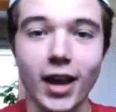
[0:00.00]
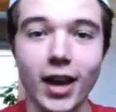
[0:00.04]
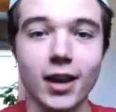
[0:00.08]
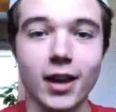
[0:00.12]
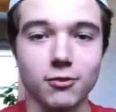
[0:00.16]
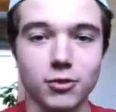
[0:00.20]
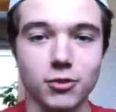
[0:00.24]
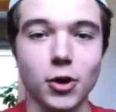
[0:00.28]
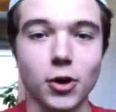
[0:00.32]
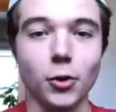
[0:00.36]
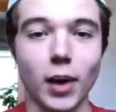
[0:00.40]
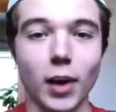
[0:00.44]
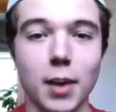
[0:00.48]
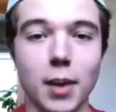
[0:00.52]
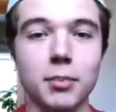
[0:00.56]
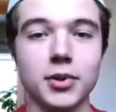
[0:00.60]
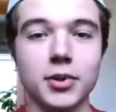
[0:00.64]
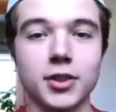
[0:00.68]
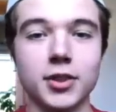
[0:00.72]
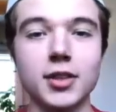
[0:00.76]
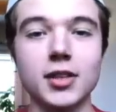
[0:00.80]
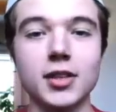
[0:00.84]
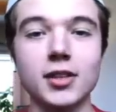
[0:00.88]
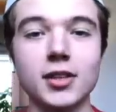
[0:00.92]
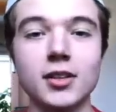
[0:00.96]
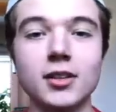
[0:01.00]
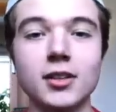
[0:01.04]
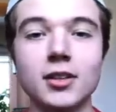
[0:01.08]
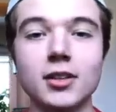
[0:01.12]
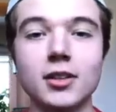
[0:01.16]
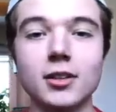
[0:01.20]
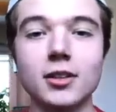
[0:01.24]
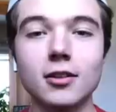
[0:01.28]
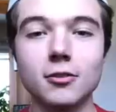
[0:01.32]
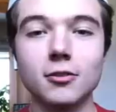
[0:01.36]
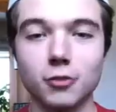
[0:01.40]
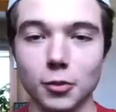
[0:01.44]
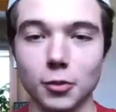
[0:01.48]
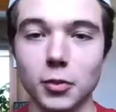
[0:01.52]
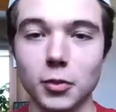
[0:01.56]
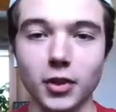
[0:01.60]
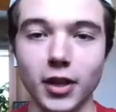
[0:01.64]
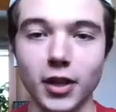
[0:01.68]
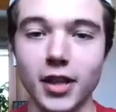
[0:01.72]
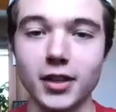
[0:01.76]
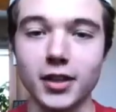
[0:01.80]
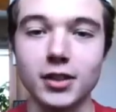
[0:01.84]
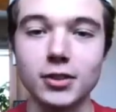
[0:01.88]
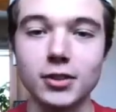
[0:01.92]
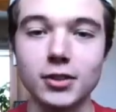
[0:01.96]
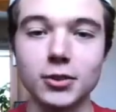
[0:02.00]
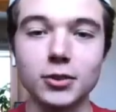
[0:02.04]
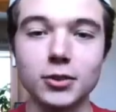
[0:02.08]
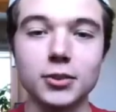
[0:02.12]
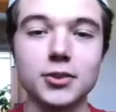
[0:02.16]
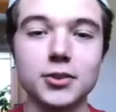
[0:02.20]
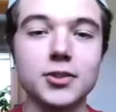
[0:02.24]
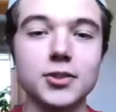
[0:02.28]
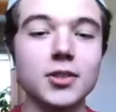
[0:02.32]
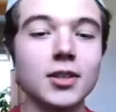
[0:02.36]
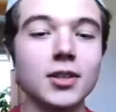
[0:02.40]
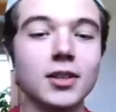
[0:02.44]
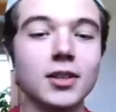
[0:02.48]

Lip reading: I have no empathy for millennials.